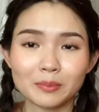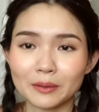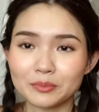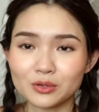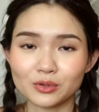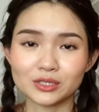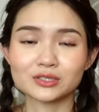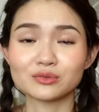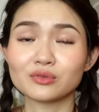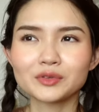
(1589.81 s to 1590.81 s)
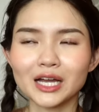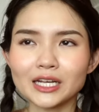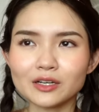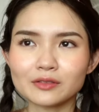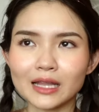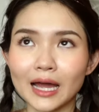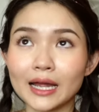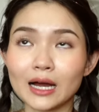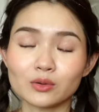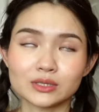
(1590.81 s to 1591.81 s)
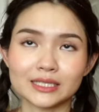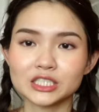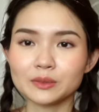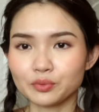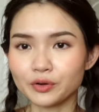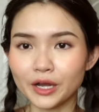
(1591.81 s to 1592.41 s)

a puppy was to kind of like I was actually